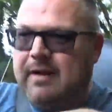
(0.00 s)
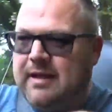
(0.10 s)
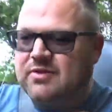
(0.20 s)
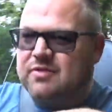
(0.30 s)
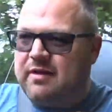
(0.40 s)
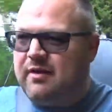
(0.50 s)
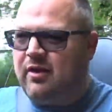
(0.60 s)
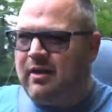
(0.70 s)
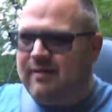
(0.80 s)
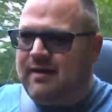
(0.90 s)
it's,
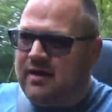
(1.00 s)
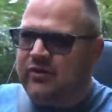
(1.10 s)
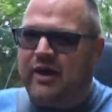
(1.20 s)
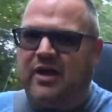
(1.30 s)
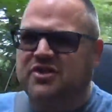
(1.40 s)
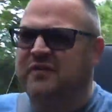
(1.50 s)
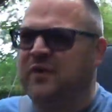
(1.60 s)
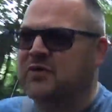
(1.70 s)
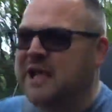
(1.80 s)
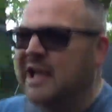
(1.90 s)
I don't know, it just feels a